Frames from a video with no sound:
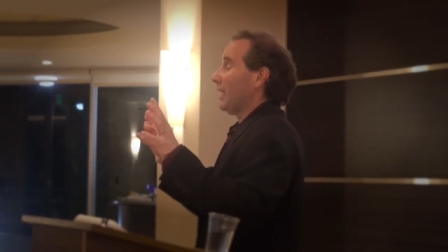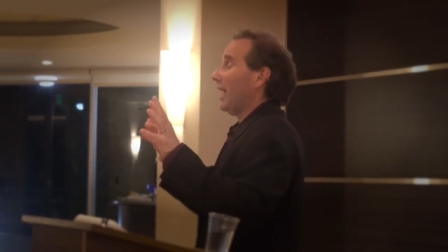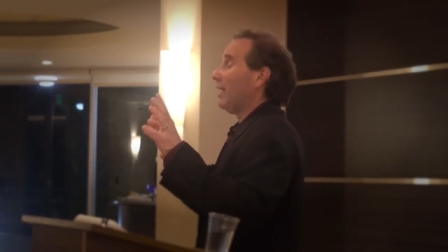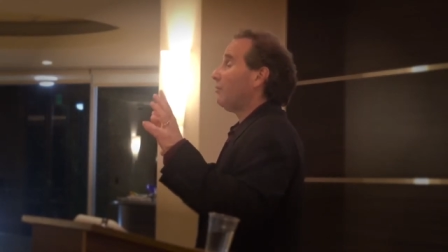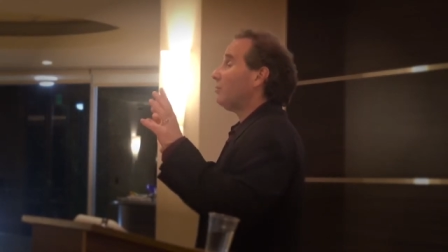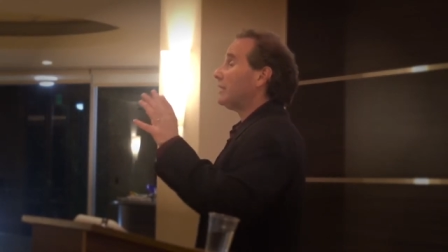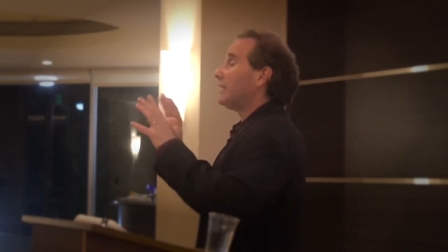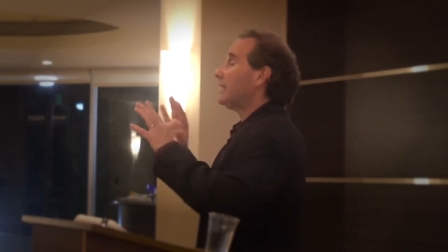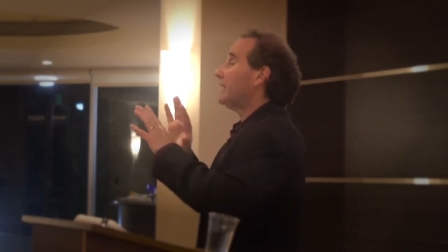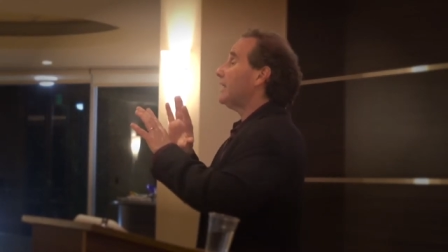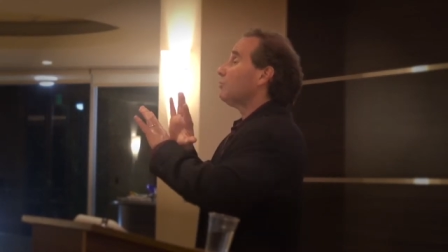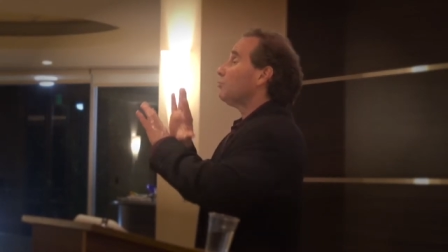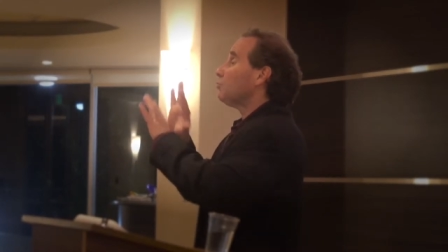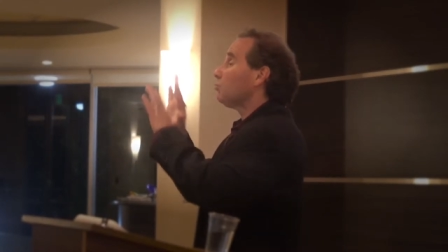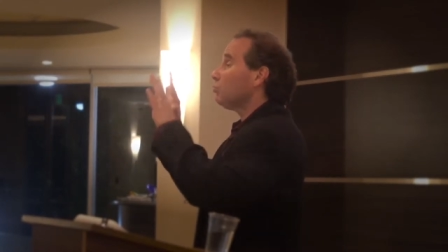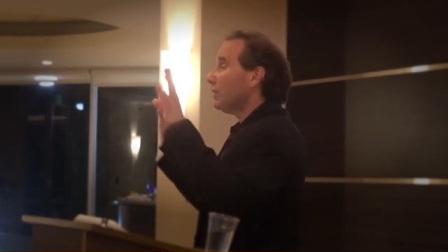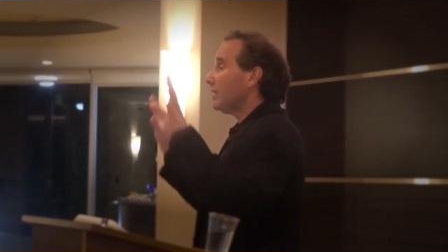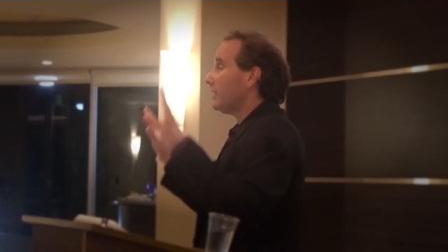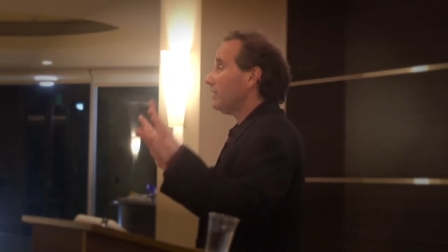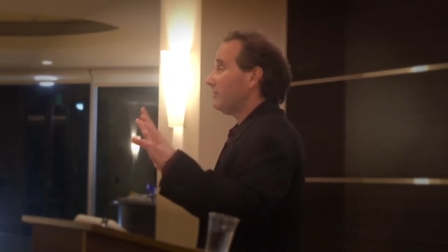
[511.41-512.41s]
I would get
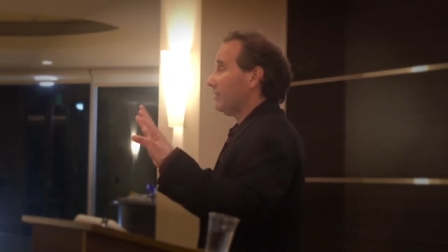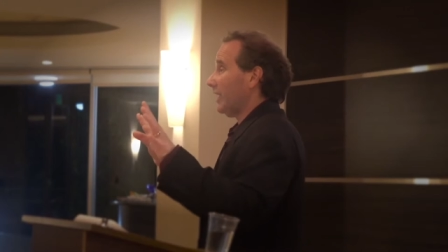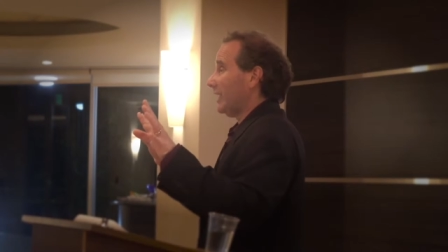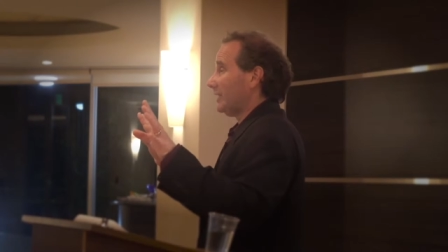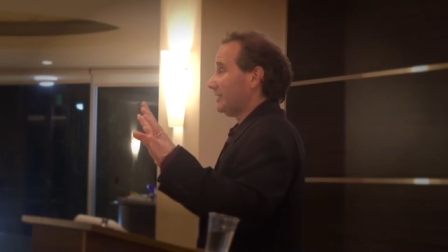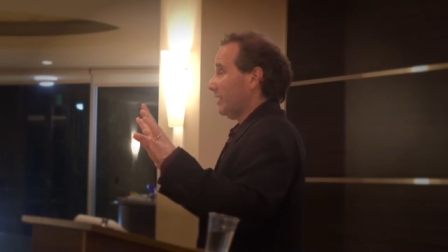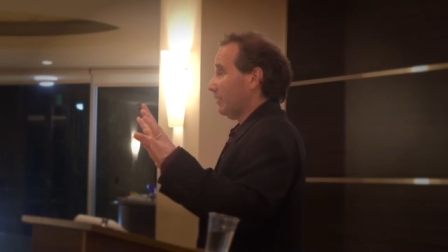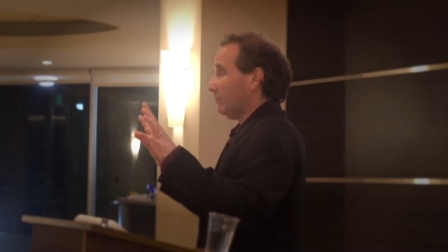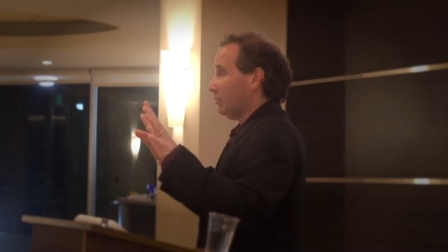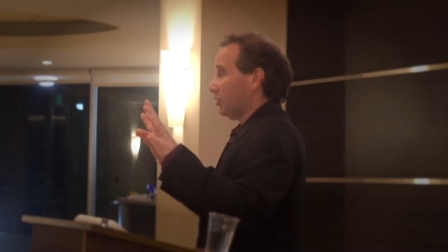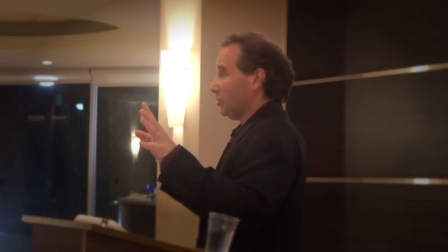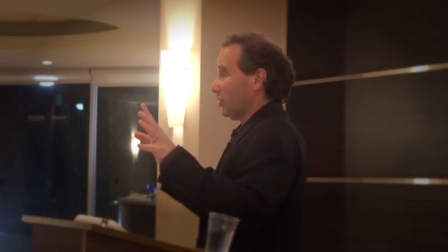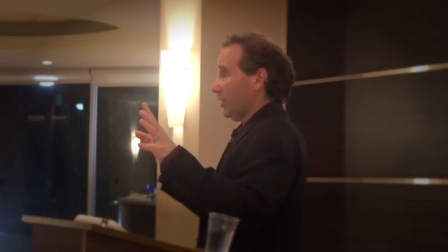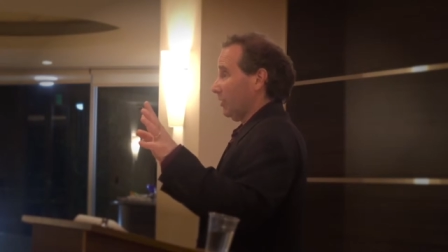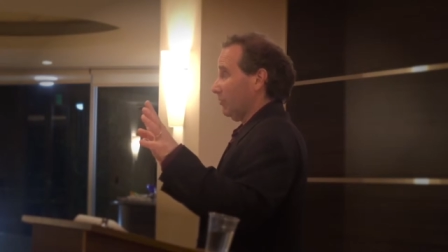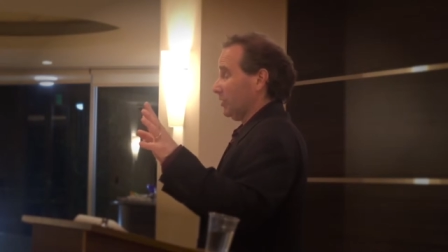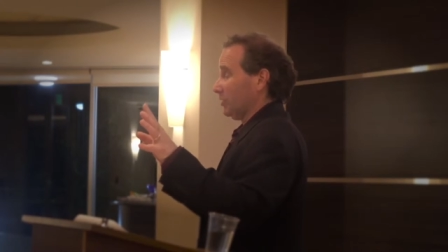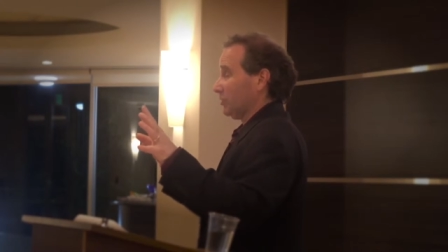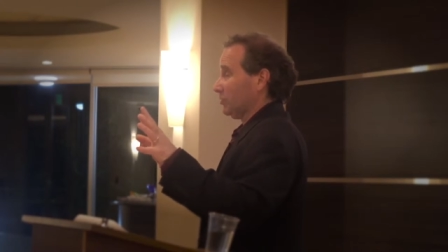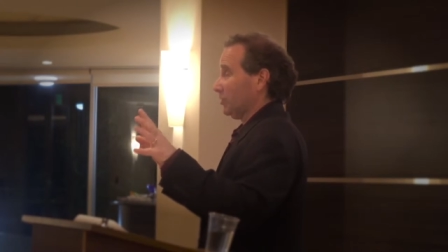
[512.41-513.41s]
rid of that W G A
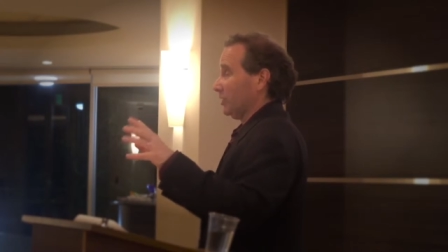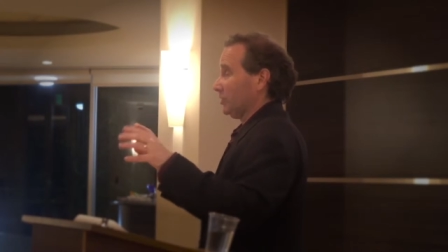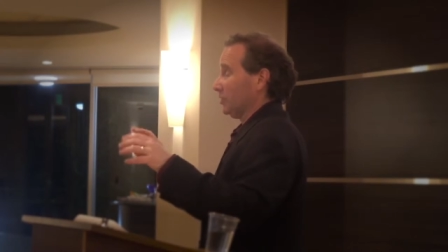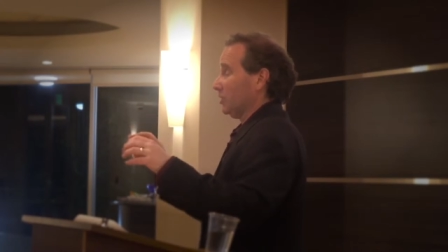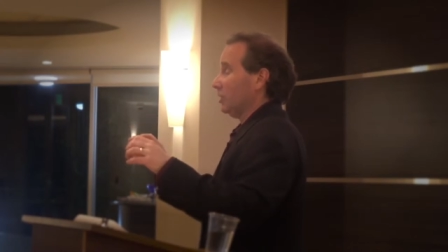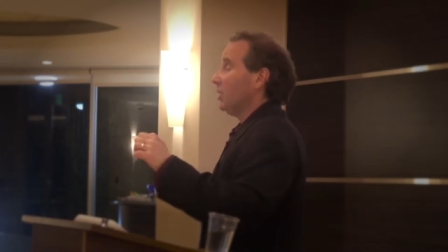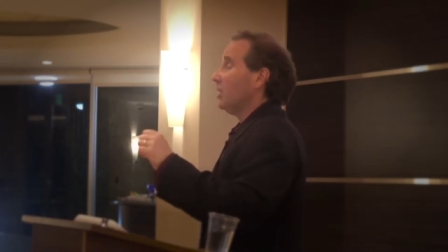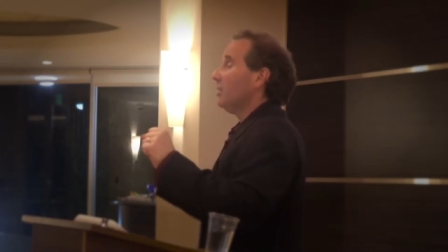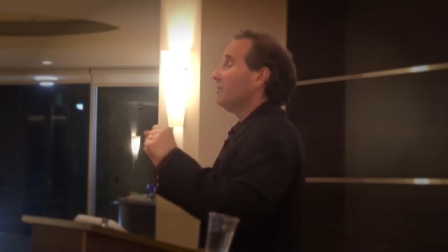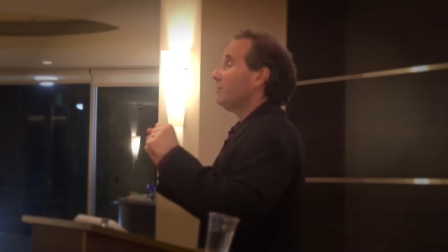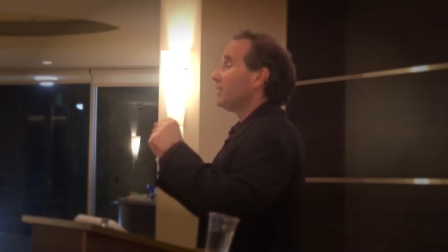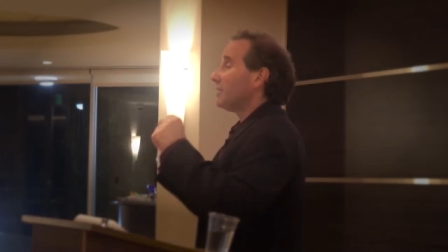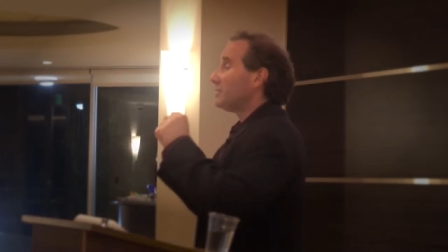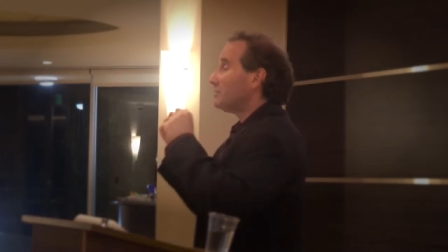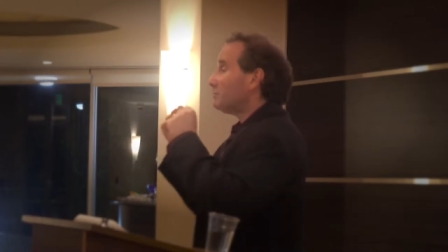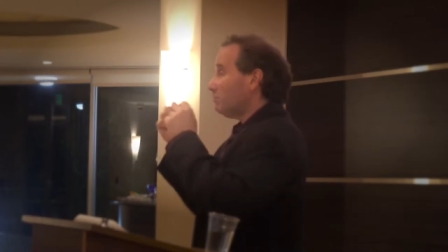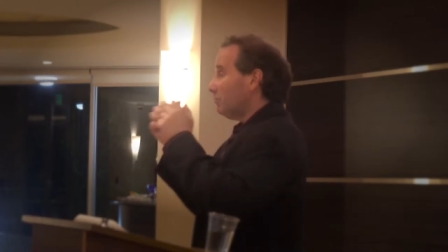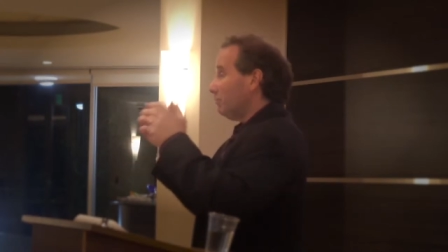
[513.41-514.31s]
registration, because